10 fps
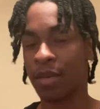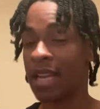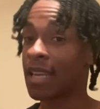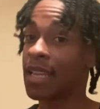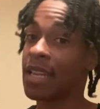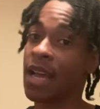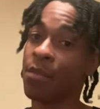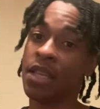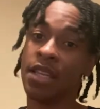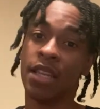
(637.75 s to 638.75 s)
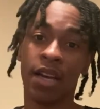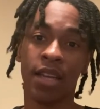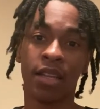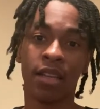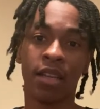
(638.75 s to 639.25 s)
But that cannot be
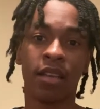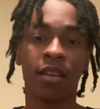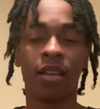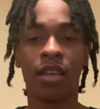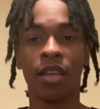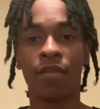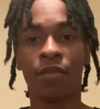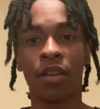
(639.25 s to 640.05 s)
done if